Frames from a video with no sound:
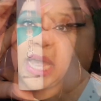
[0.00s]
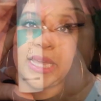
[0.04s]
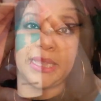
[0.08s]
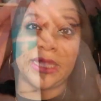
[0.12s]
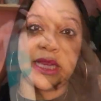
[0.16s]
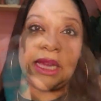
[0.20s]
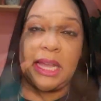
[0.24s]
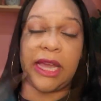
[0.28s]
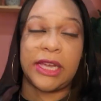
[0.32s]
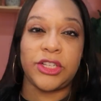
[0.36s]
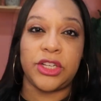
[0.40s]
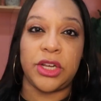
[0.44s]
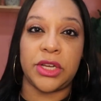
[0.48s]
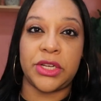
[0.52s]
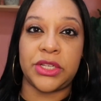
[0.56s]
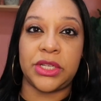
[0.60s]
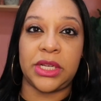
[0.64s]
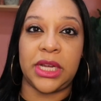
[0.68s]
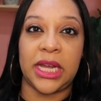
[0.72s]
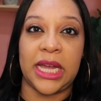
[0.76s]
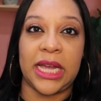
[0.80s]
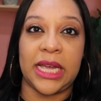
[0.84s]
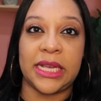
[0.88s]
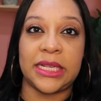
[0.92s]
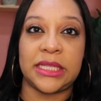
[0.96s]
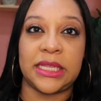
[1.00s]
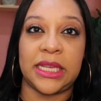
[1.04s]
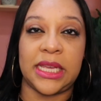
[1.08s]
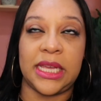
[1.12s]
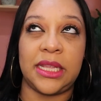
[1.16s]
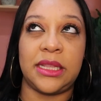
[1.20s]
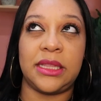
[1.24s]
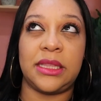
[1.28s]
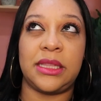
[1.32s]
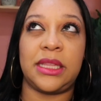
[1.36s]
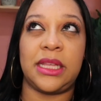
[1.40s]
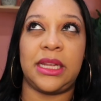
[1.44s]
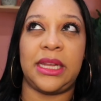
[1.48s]
I think I showed you guys
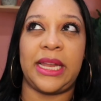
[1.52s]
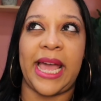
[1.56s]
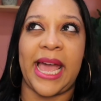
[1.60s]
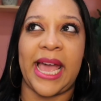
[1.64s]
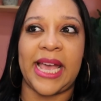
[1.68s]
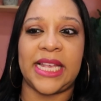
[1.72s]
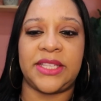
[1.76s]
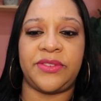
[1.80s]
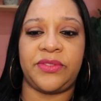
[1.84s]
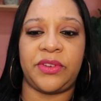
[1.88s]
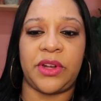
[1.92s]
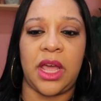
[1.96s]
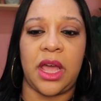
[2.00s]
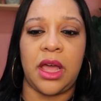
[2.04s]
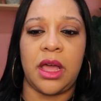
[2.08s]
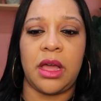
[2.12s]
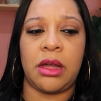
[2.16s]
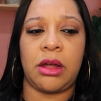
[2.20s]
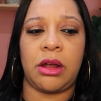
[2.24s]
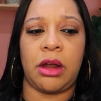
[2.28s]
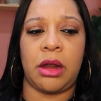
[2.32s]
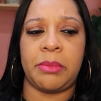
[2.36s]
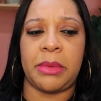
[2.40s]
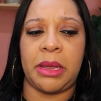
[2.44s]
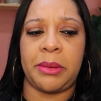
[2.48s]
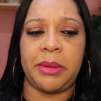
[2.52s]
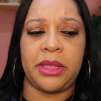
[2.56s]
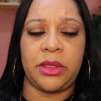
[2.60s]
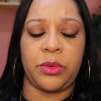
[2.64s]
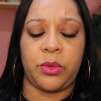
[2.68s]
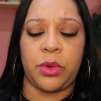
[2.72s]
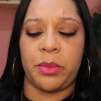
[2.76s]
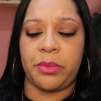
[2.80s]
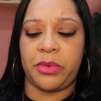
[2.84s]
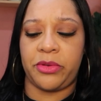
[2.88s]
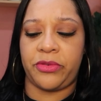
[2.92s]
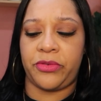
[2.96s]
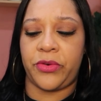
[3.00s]
in the last vlog or maybe the
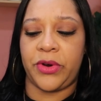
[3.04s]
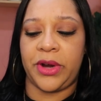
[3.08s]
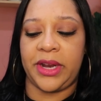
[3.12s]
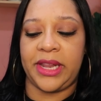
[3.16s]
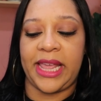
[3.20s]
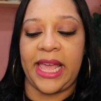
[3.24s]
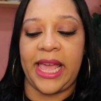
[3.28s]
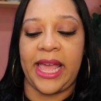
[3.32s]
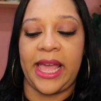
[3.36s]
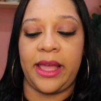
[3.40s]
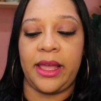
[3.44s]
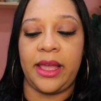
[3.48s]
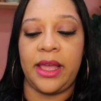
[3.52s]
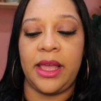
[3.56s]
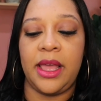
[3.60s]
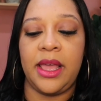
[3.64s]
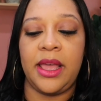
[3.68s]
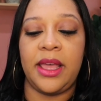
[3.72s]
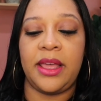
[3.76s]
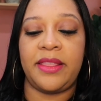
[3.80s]
one before that,